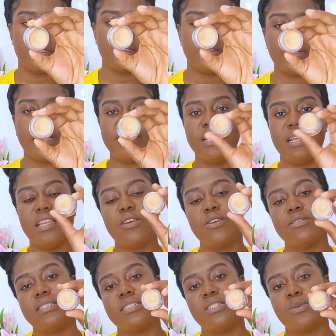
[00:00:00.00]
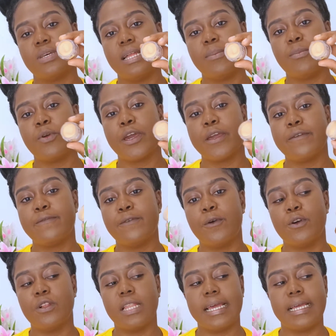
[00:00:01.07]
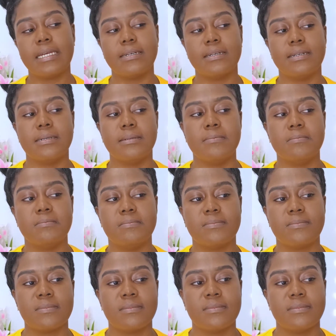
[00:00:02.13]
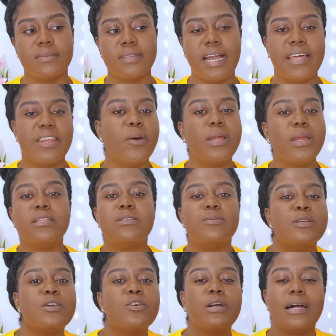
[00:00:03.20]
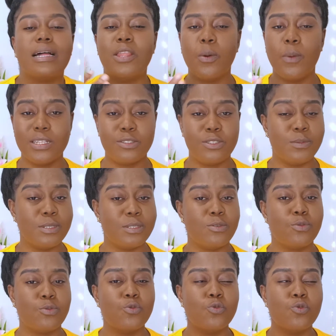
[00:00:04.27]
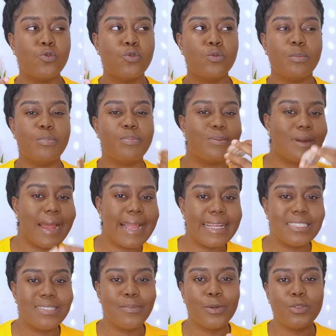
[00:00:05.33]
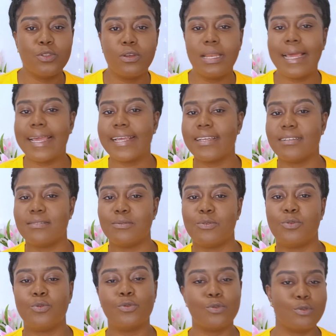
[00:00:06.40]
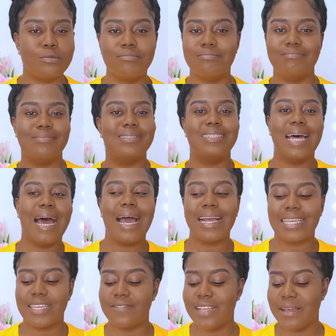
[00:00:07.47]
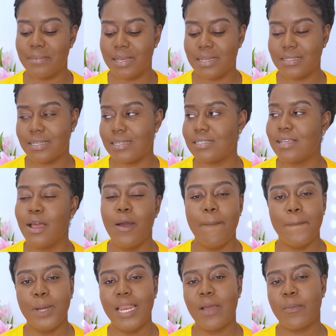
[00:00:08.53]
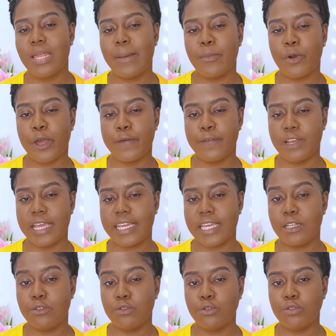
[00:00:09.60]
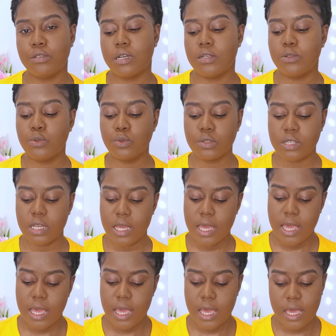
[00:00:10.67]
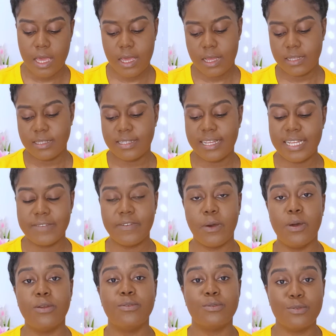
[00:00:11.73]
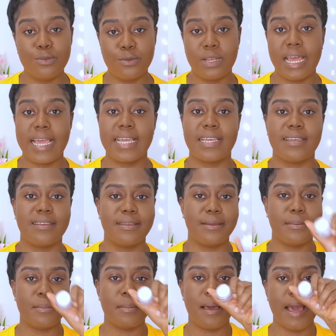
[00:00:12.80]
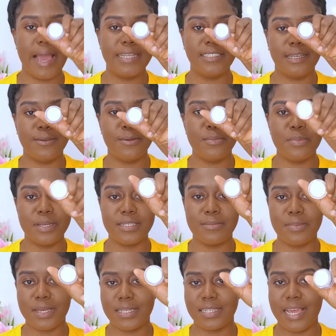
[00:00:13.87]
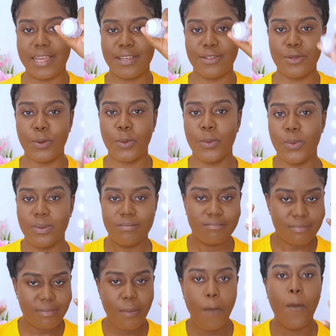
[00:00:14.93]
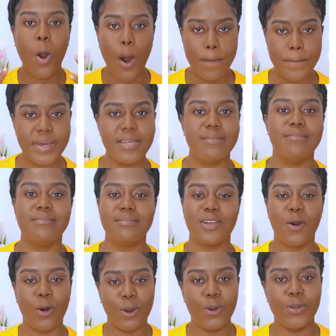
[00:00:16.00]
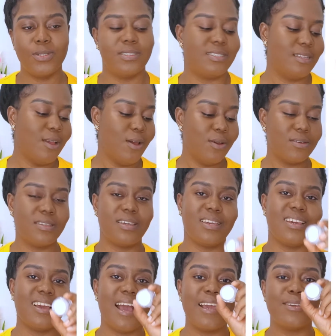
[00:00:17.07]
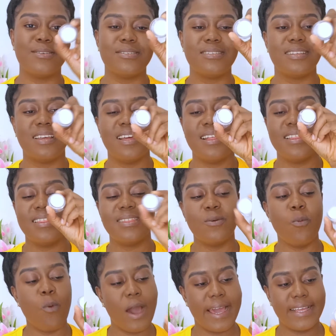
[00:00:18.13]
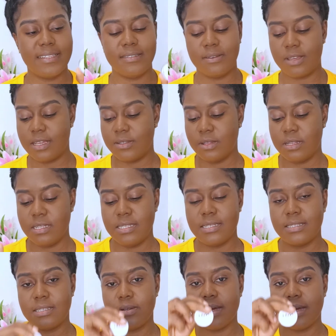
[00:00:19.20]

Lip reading: So I usually use this when I'm going for like I don't want it to be too bright, but not like too dark, if that makes sense. More like when I'm going for like a neutral look. And then if I want to do like eyeshadow base, like, you know, popping colors, okay, I use the white. Okay, so this is still